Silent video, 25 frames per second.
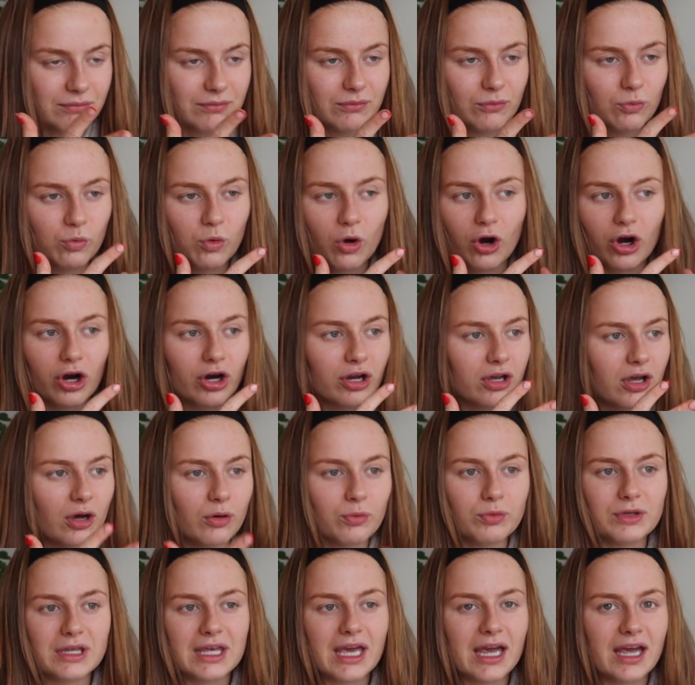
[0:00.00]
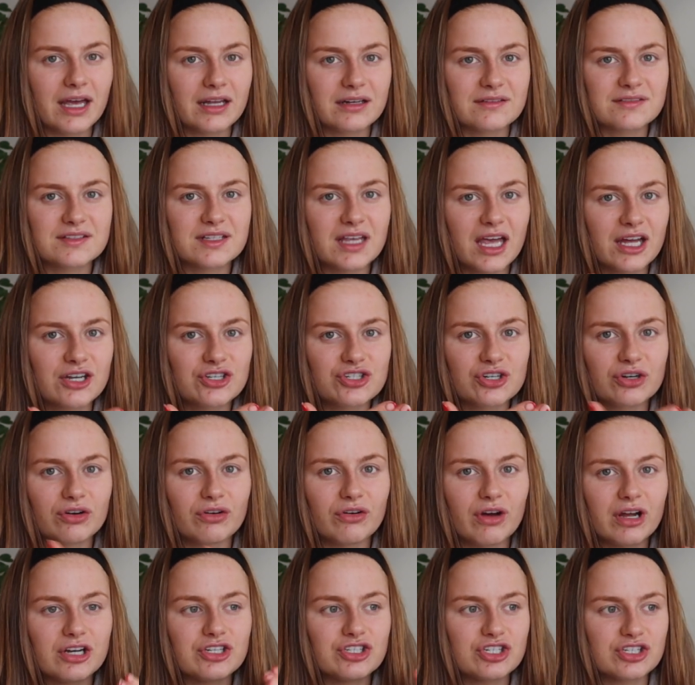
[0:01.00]
work a week ahead of
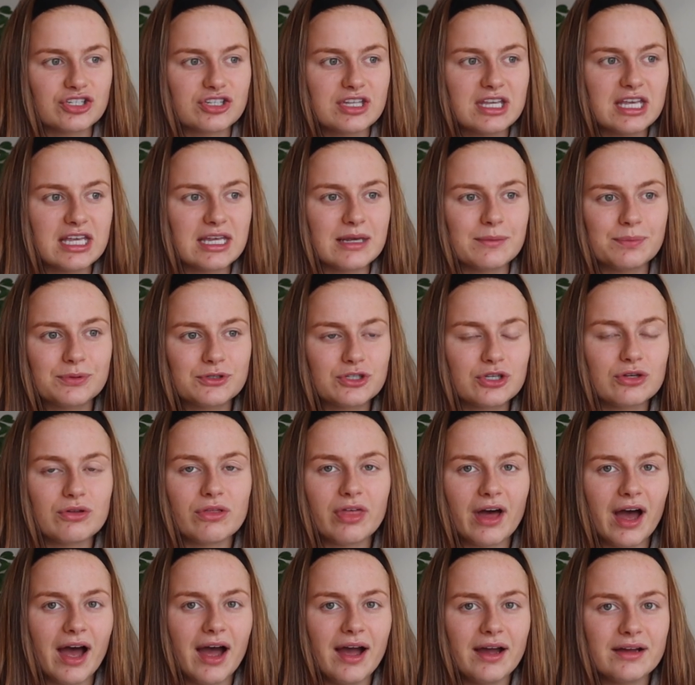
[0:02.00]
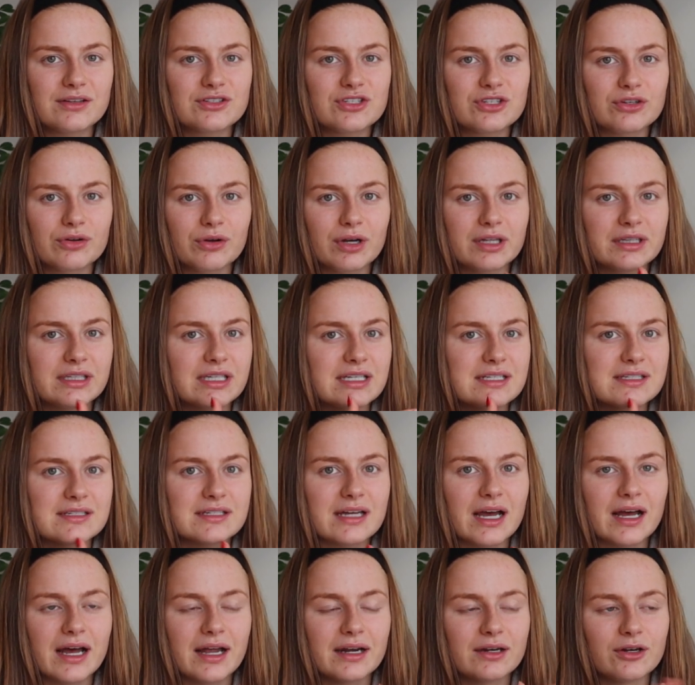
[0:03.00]
schedule, and just keep to that, so at least
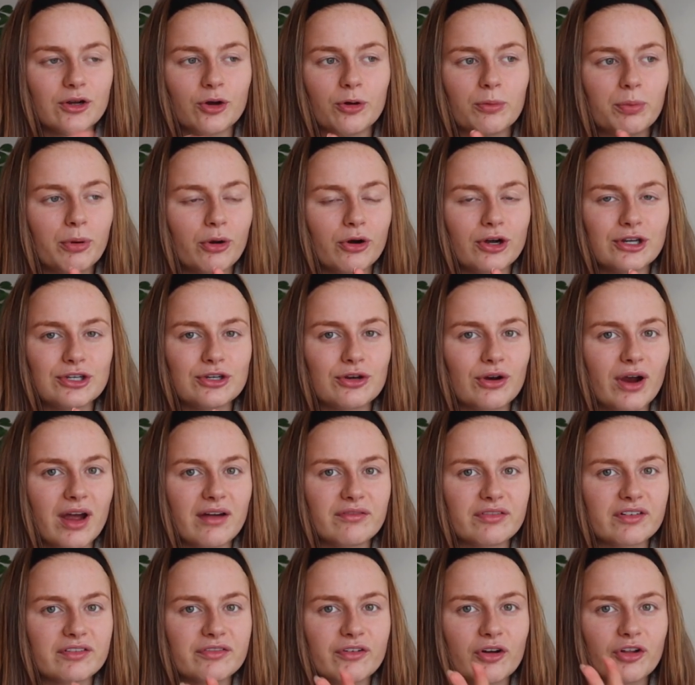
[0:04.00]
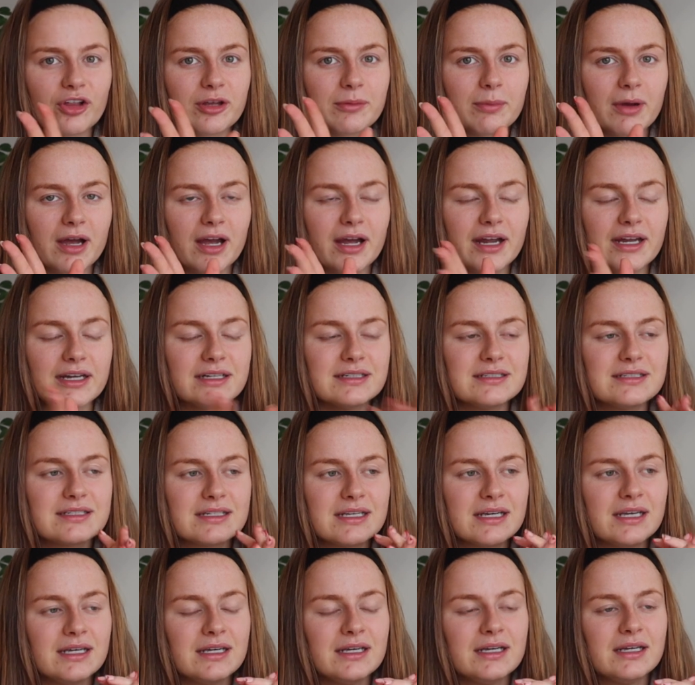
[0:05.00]
at no point you're ever falling behind.
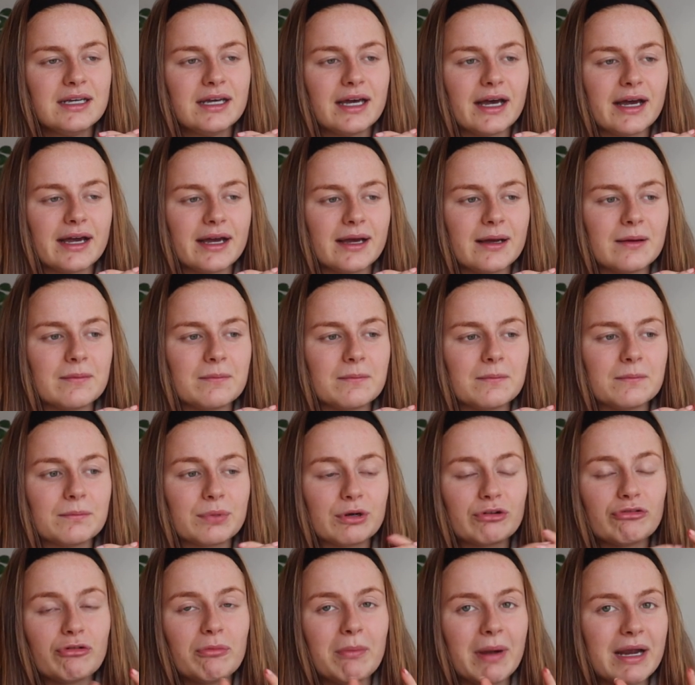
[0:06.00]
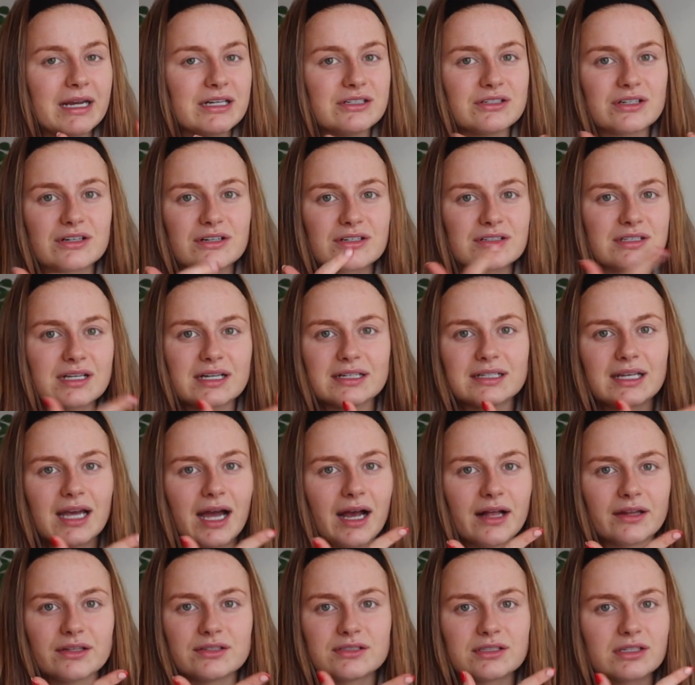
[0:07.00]
But reminders and
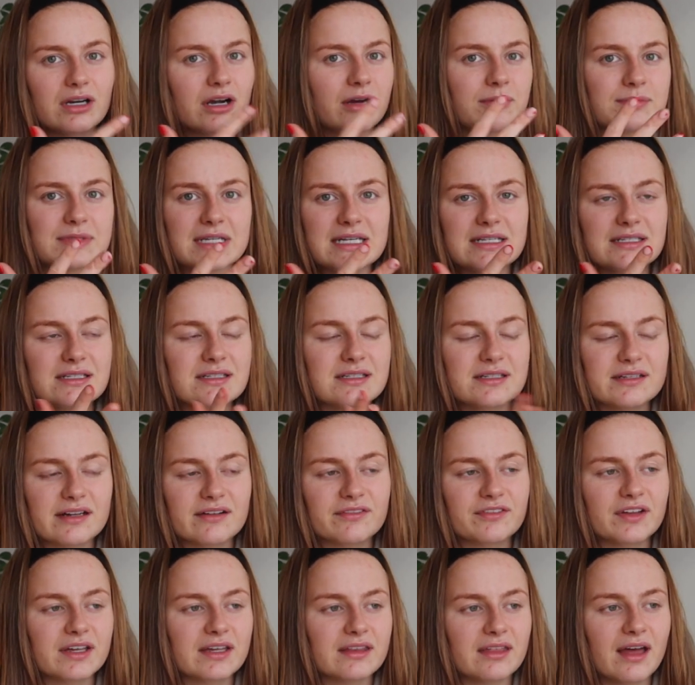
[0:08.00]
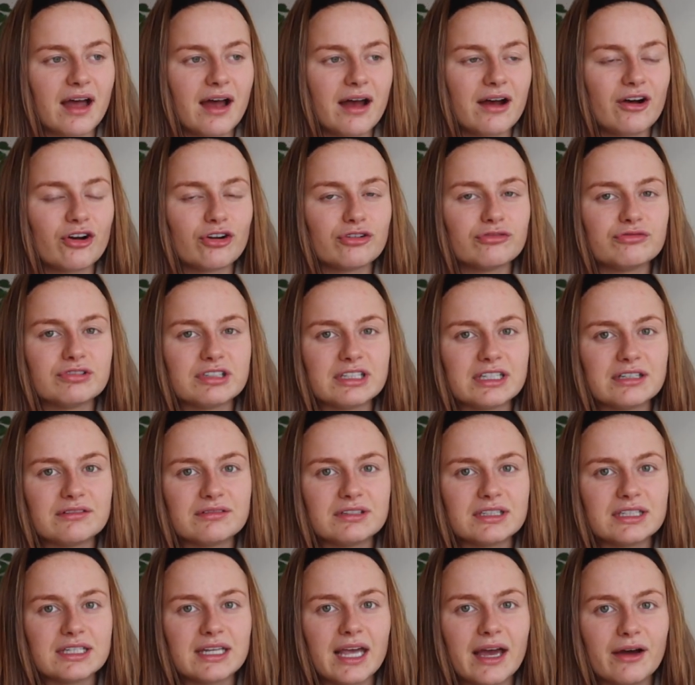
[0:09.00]
calendar updates and stuff like that are really,
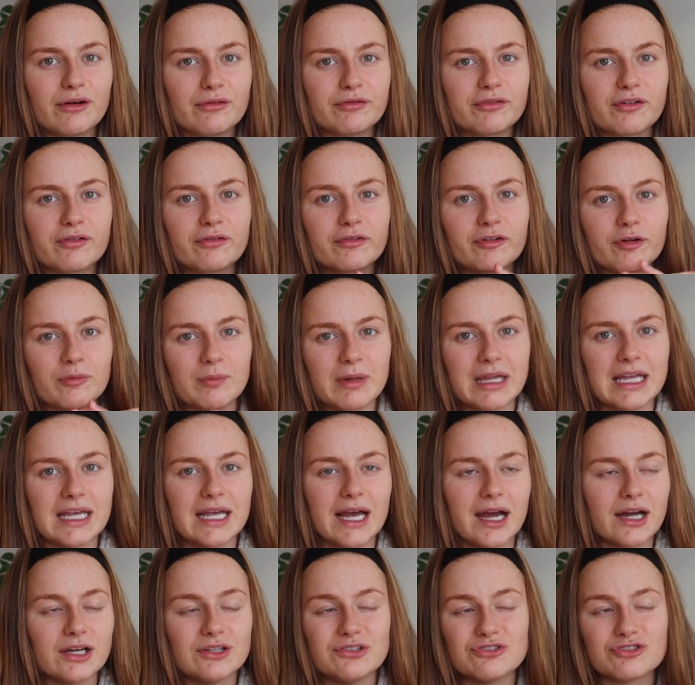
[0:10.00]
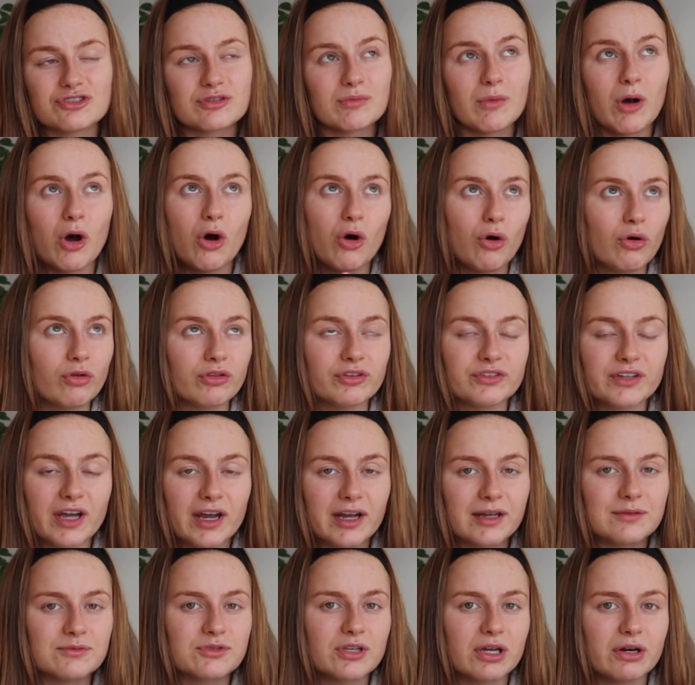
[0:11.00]
really helpful for me. I use them all the
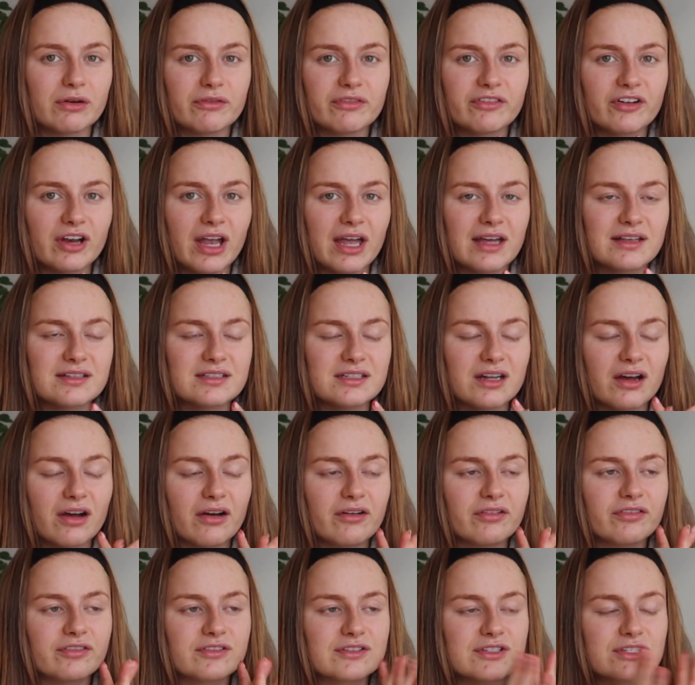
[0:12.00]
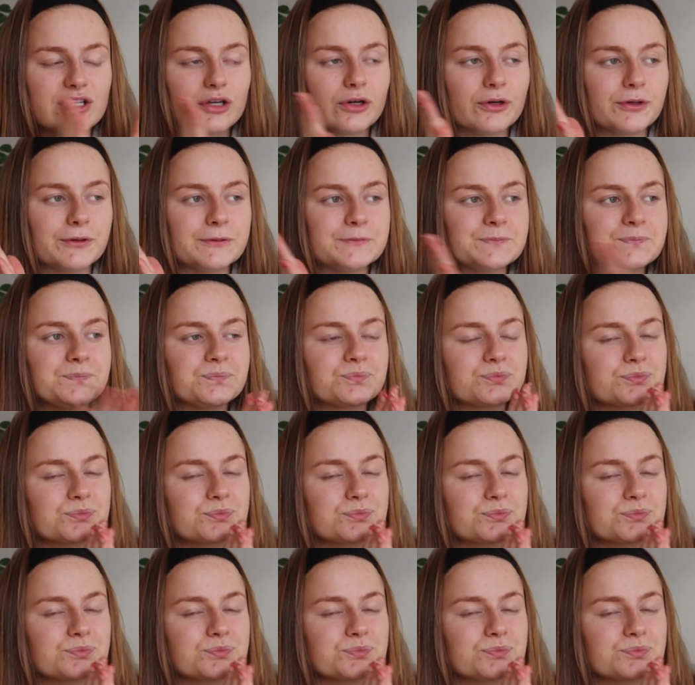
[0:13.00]
time so I don't forget stuff. So